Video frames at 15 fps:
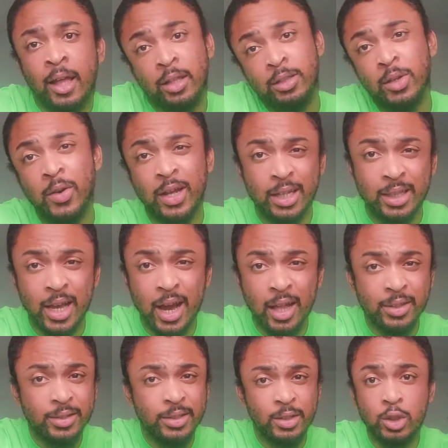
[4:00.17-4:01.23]
$200,
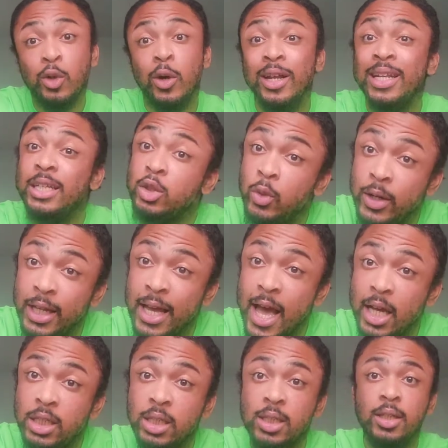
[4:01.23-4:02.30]
$220
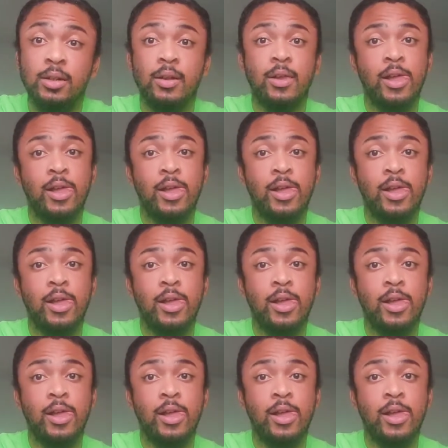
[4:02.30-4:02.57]
actually.